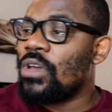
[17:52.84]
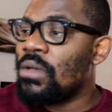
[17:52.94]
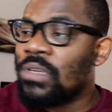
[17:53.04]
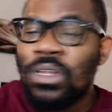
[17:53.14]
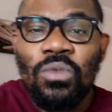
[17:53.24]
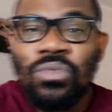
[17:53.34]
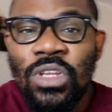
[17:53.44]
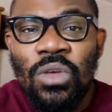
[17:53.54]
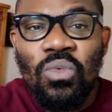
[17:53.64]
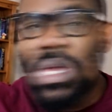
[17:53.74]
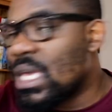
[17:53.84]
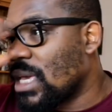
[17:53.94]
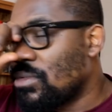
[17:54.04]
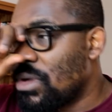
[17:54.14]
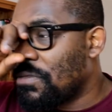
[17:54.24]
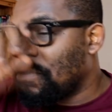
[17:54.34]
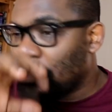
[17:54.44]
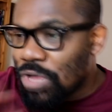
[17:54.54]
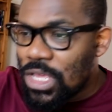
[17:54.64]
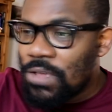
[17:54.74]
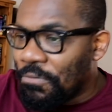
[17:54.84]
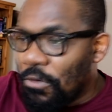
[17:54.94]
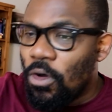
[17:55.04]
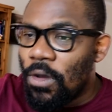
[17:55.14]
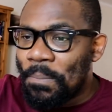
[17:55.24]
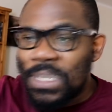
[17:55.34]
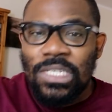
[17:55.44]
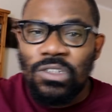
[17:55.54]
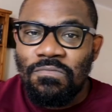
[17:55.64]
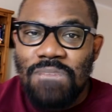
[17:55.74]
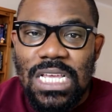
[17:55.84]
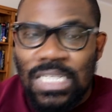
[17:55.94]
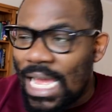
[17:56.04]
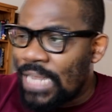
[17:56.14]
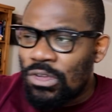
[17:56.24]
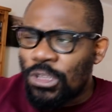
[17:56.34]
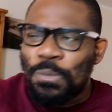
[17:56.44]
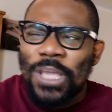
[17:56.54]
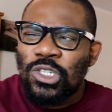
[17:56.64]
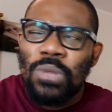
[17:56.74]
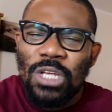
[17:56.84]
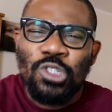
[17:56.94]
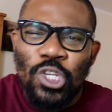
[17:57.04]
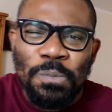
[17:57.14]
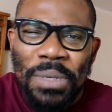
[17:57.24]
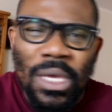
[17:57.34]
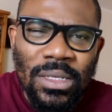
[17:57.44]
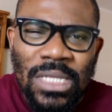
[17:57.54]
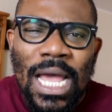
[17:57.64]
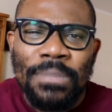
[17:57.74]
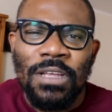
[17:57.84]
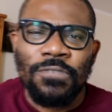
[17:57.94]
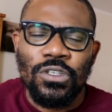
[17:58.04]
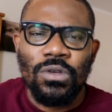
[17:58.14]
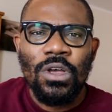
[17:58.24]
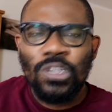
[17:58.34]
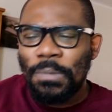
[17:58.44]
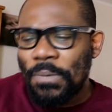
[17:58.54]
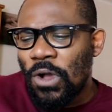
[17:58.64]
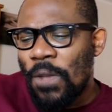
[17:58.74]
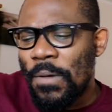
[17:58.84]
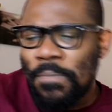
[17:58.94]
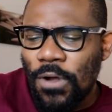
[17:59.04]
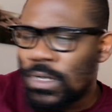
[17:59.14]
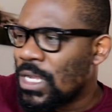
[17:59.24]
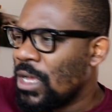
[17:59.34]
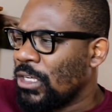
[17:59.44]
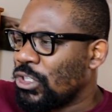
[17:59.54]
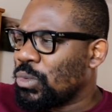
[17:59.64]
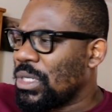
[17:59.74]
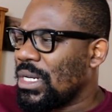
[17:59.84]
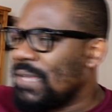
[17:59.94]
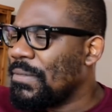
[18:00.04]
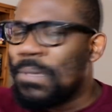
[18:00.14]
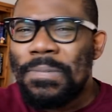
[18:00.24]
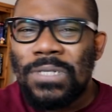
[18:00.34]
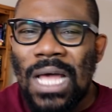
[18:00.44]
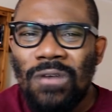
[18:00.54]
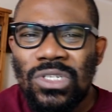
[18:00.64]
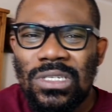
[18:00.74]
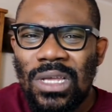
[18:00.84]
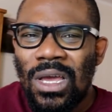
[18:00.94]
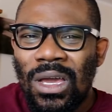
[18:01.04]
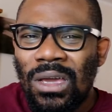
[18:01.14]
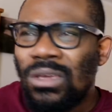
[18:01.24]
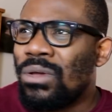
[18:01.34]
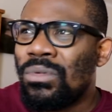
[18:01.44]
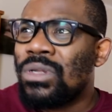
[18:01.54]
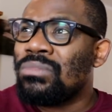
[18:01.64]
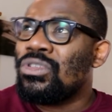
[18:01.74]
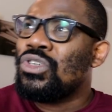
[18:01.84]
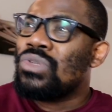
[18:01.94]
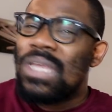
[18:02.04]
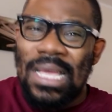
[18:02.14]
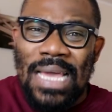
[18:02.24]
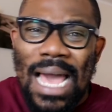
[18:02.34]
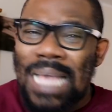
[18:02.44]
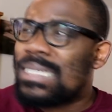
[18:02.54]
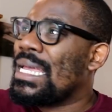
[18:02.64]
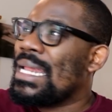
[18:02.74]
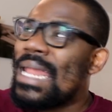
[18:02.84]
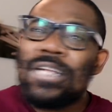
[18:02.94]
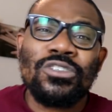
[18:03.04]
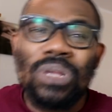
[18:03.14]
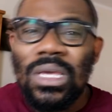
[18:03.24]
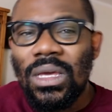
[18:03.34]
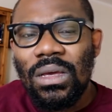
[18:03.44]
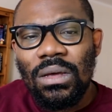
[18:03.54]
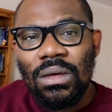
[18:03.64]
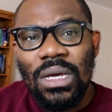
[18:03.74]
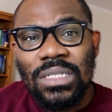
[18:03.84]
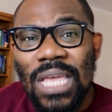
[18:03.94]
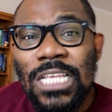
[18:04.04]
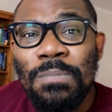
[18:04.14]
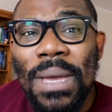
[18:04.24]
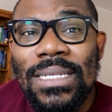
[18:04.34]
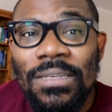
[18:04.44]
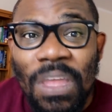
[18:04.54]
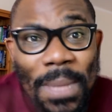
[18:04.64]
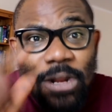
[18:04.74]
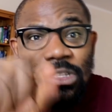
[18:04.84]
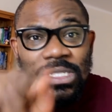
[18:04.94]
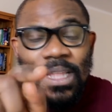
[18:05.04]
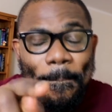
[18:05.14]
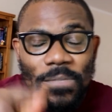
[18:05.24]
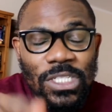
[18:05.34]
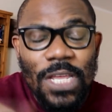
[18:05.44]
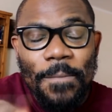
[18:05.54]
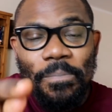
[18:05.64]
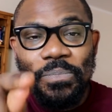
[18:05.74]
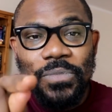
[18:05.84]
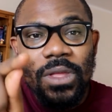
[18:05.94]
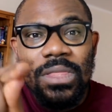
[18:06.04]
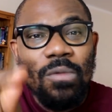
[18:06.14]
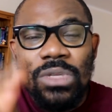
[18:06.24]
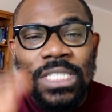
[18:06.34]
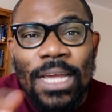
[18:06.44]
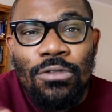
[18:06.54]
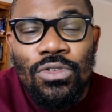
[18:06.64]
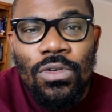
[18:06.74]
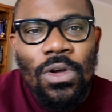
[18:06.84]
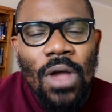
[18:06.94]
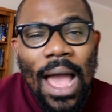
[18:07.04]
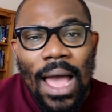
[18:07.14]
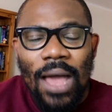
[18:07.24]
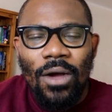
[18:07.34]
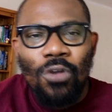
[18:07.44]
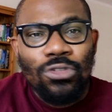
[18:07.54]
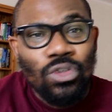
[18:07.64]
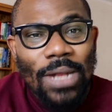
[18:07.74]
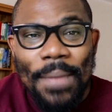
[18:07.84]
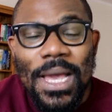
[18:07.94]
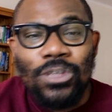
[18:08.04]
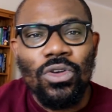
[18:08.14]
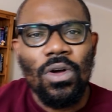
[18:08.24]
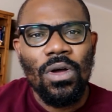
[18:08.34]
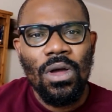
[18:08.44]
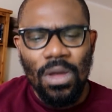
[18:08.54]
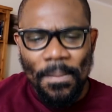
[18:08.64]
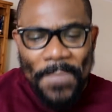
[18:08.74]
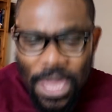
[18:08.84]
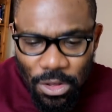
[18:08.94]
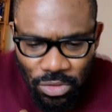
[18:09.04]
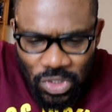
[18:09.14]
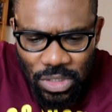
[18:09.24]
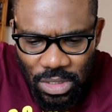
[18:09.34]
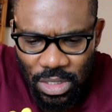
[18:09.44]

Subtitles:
in a week with 3-4 pieces of meat, and you expect someone else to just pick tabs after you. Some people come abroad, you just want to live in people's houses, you want to use their gas, their electric. It's expensive. They may not see, they won't tell you. On Jolabi Ajo, bills.